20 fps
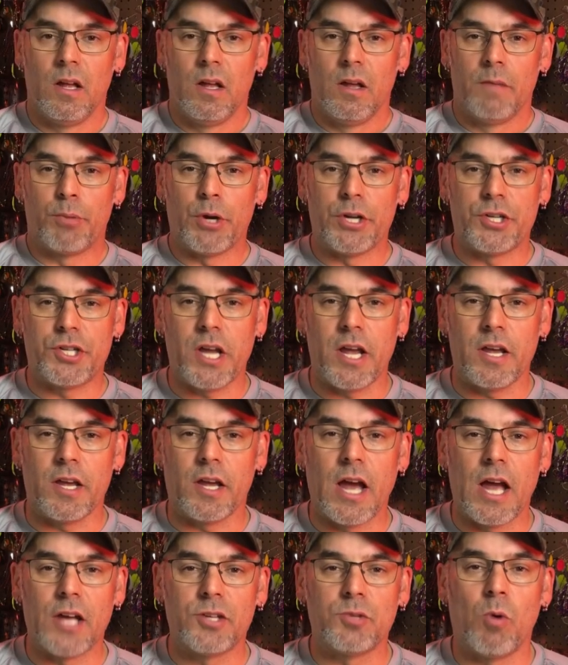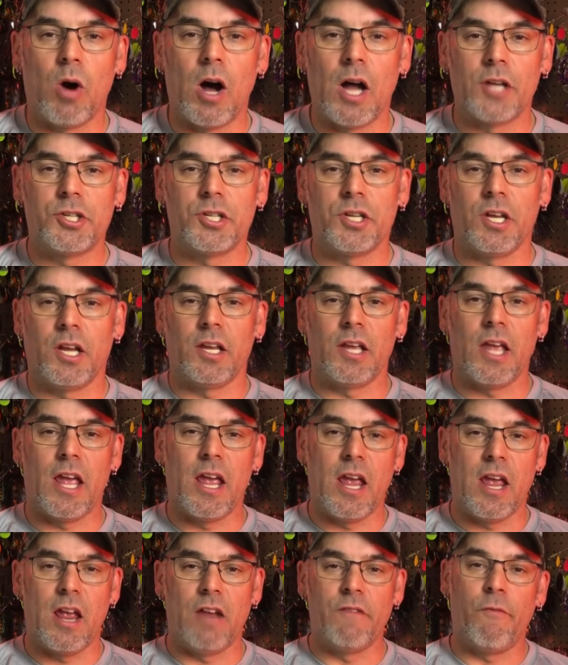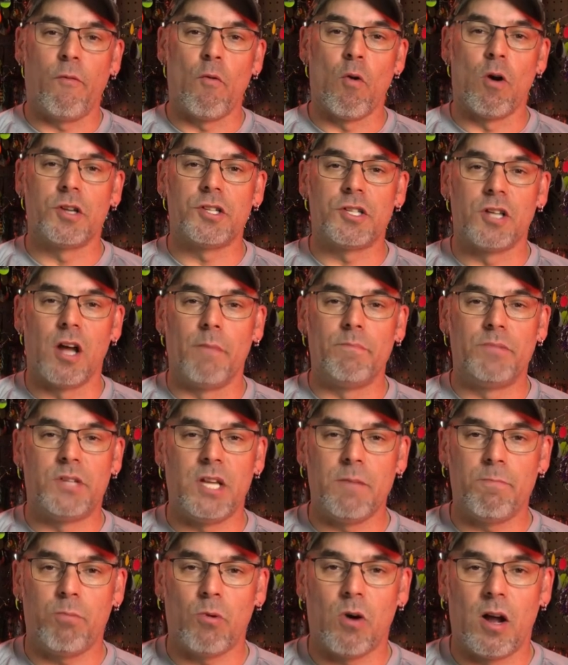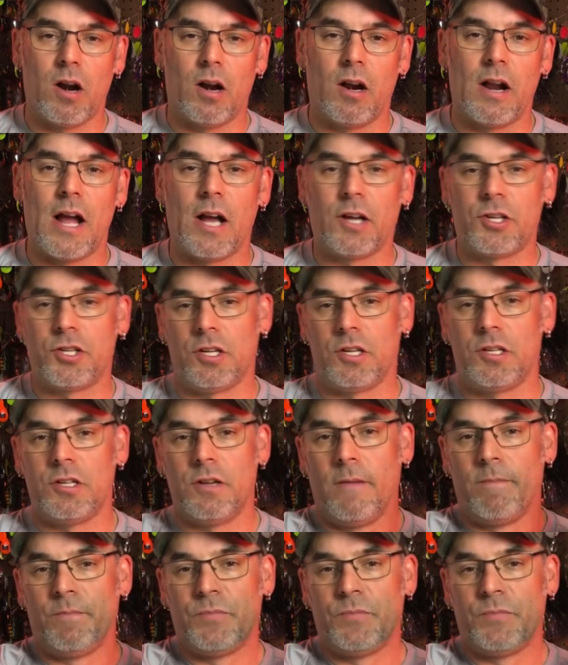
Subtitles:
Appreciate you guys watching. And for some deep water action,